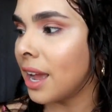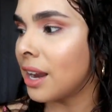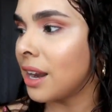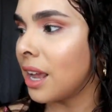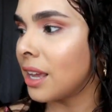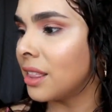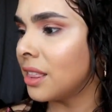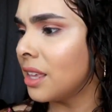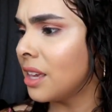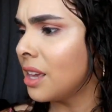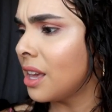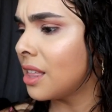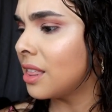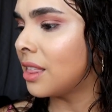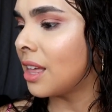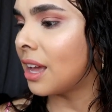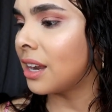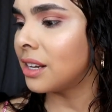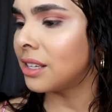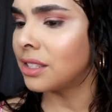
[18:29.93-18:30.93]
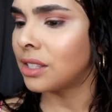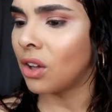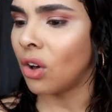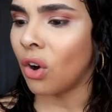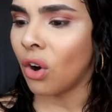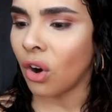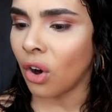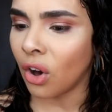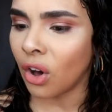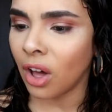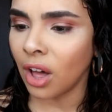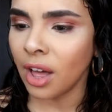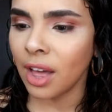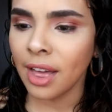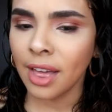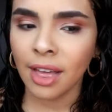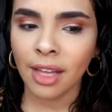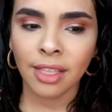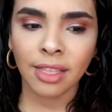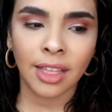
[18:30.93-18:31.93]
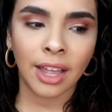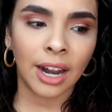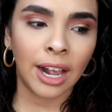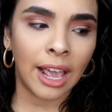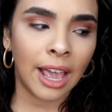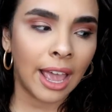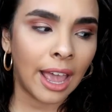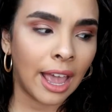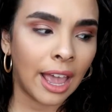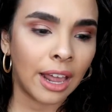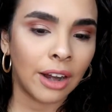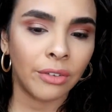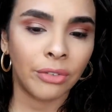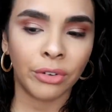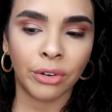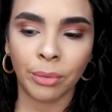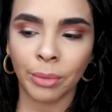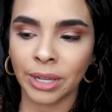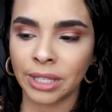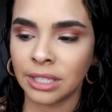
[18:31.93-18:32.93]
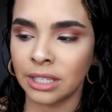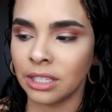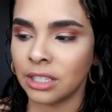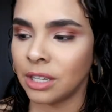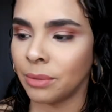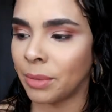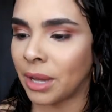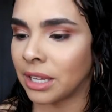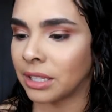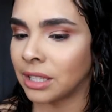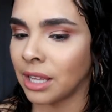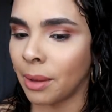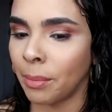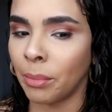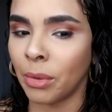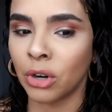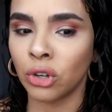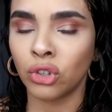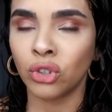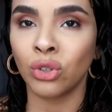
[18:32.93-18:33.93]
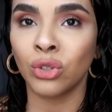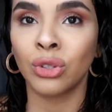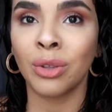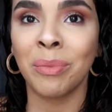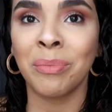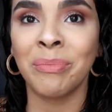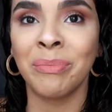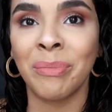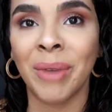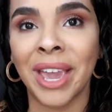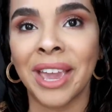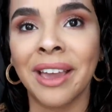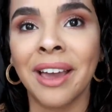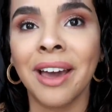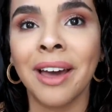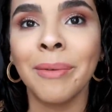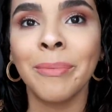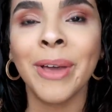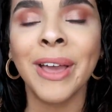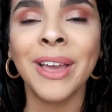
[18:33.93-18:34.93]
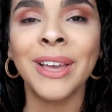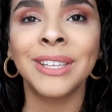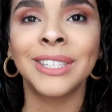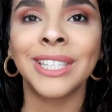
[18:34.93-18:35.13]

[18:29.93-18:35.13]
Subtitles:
And I think that is all that I had for my TJ Maxx and Marshall's makeup.